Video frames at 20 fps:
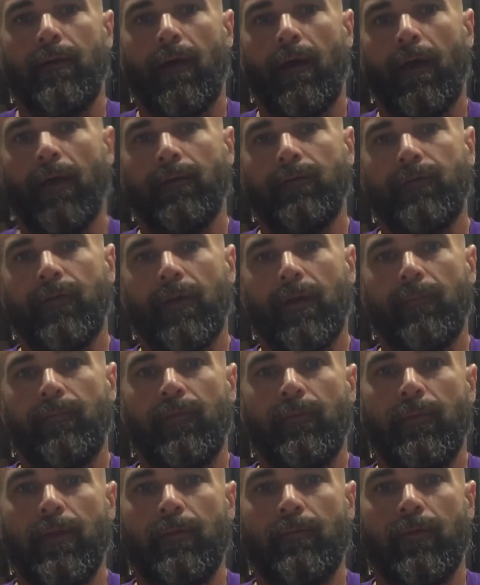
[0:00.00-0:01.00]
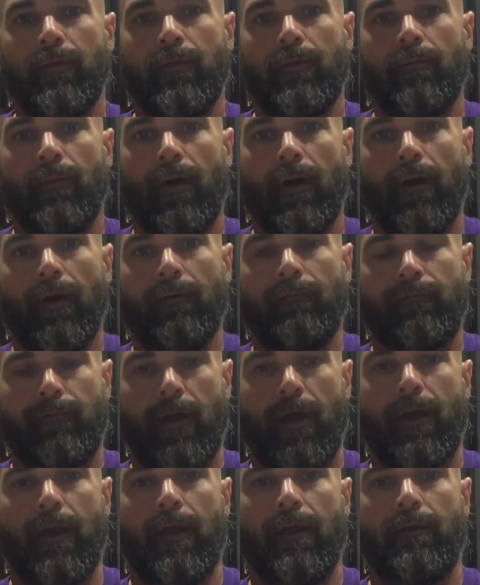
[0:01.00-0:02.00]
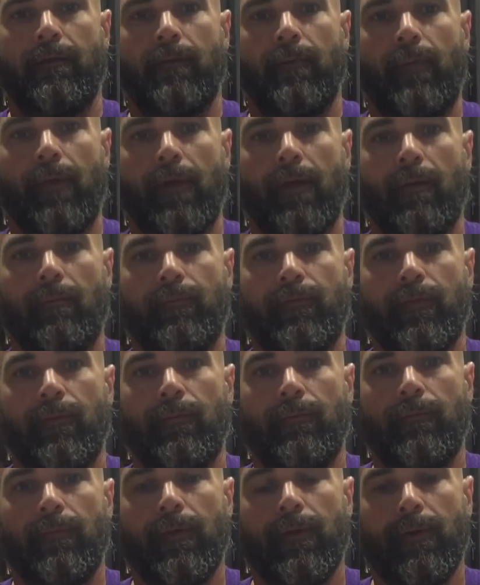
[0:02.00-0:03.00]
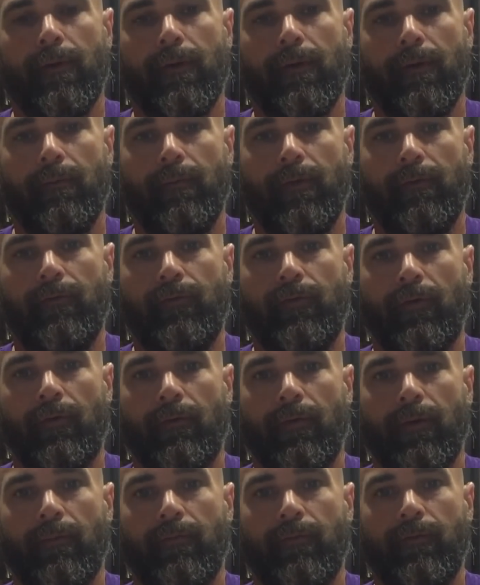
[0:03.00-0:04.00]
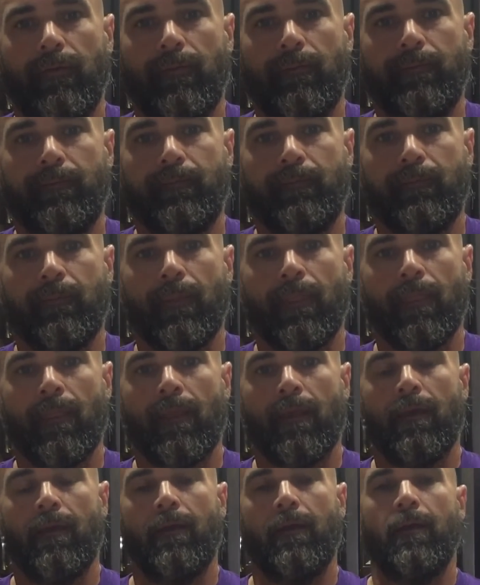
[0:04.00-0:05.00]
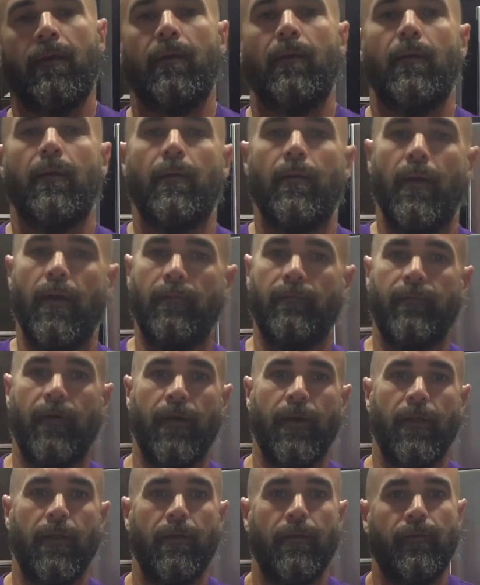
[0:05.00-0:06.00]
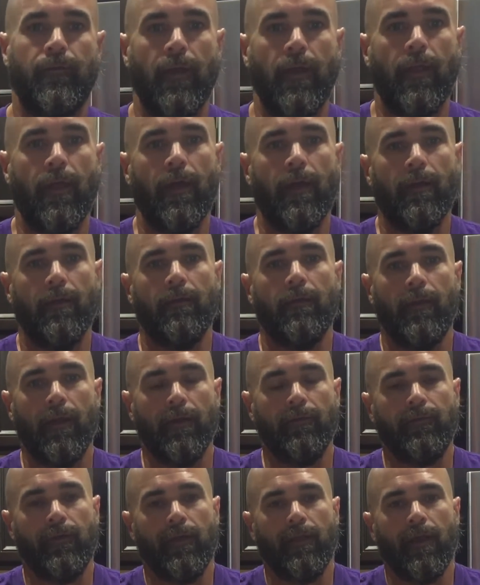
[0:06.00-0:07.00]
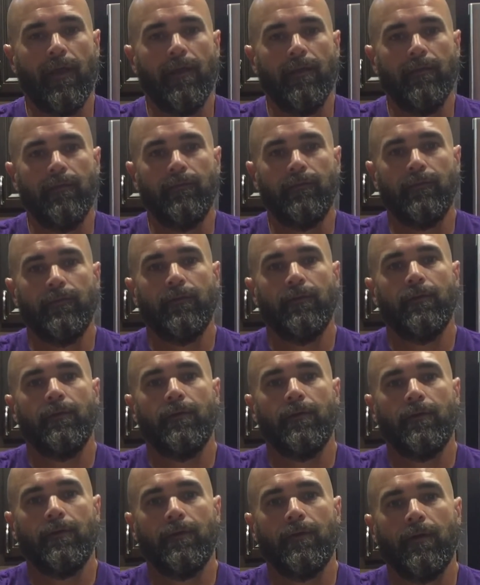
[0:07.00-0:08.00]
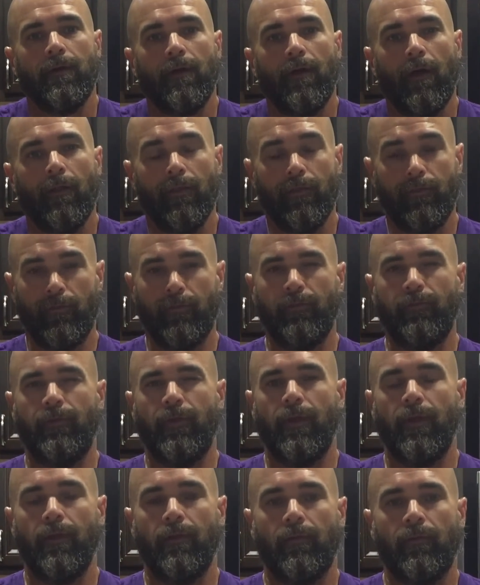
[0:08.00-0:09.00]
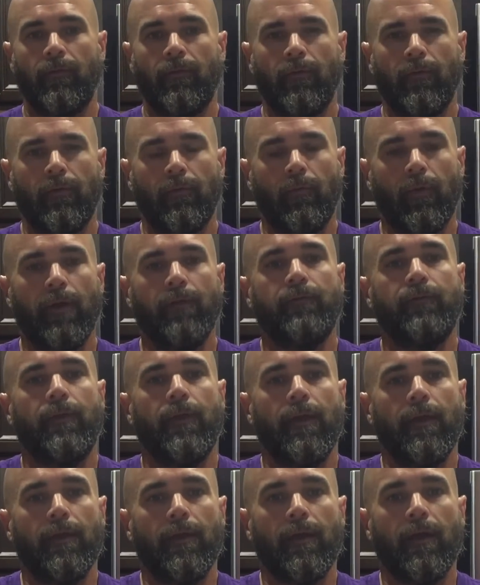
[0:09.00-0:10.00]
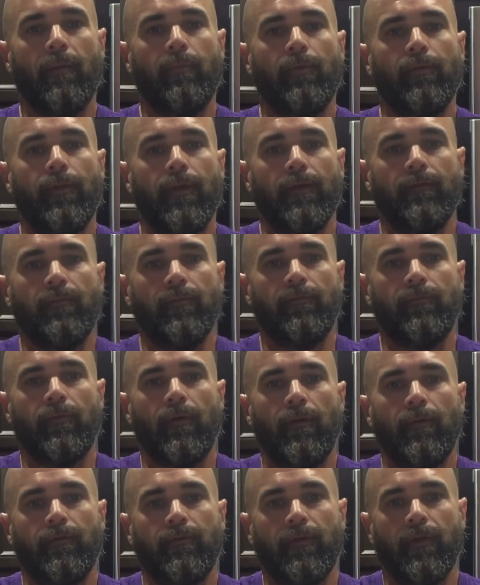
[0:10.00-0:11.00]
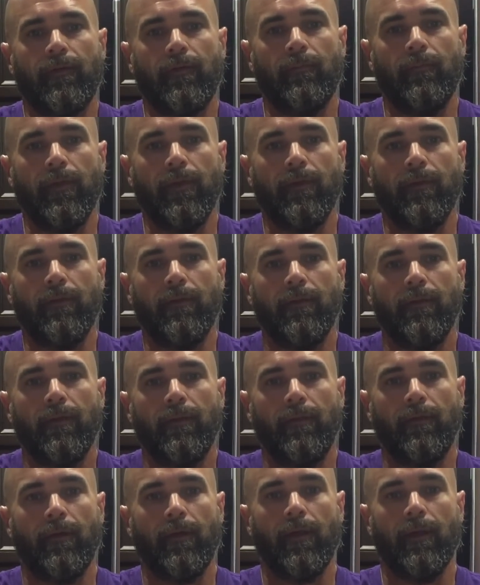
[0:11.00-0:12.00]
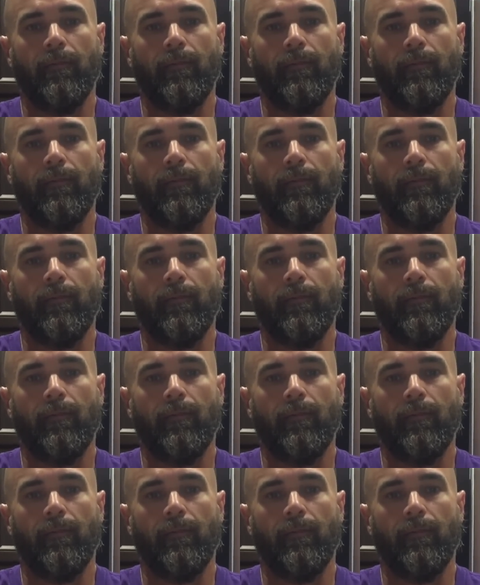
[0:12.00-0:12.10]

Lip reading: I set up to meet with him on Friday to pick up some beef short ribs. And funny that you say that, I say that is on Thursday or Wednesday, a couple days before I was set to meet there at